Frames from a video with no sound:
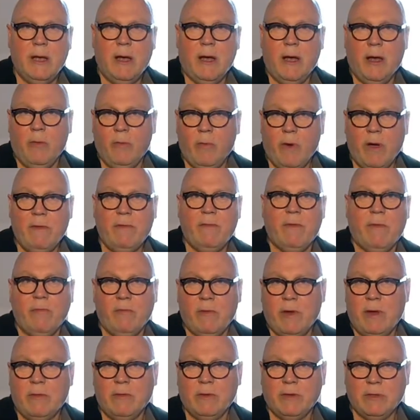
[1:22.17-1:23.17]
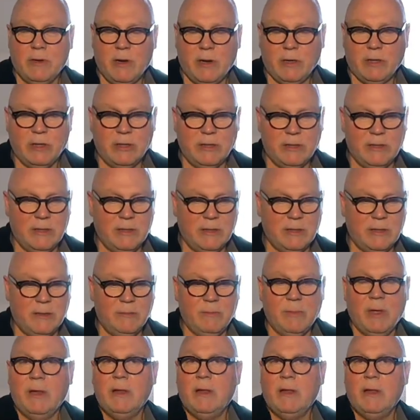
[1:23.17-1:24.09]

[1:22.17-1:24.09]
wavefront reconstruction system,